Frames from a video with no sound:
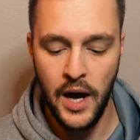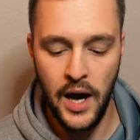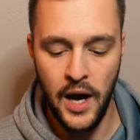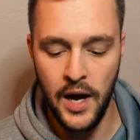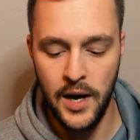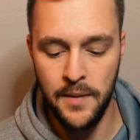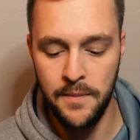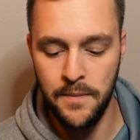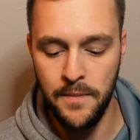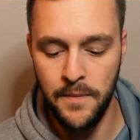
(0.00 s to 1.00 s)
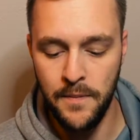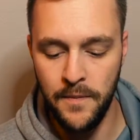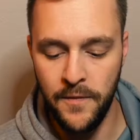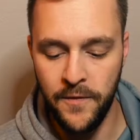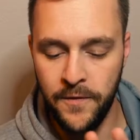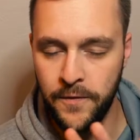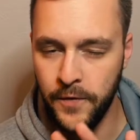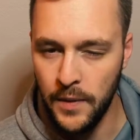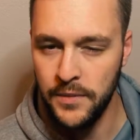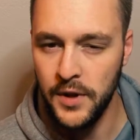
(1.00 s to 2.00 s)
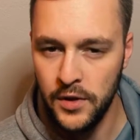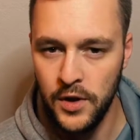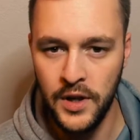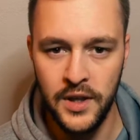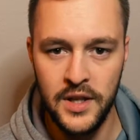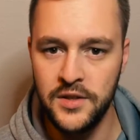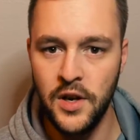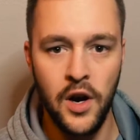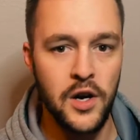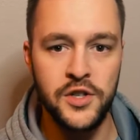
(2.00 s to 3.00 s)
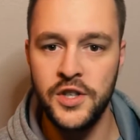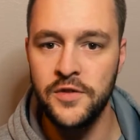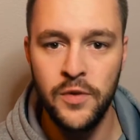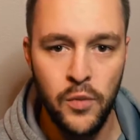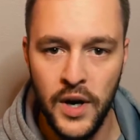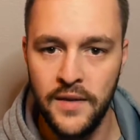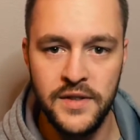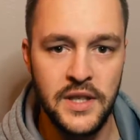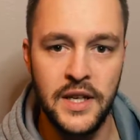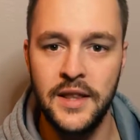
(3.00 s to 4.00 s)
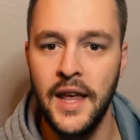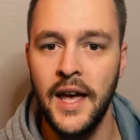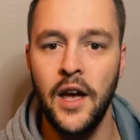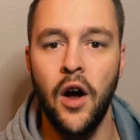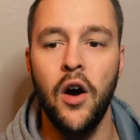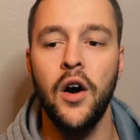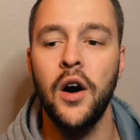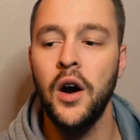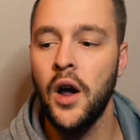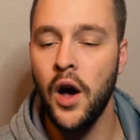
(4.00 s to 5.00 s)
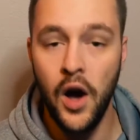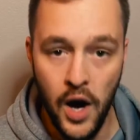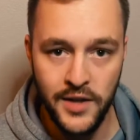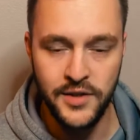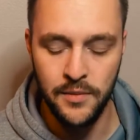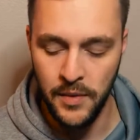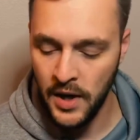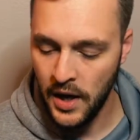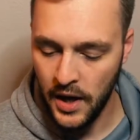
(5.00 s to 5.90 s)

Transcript: Um, from the look of these cards, just from what I've seen, they are awesome.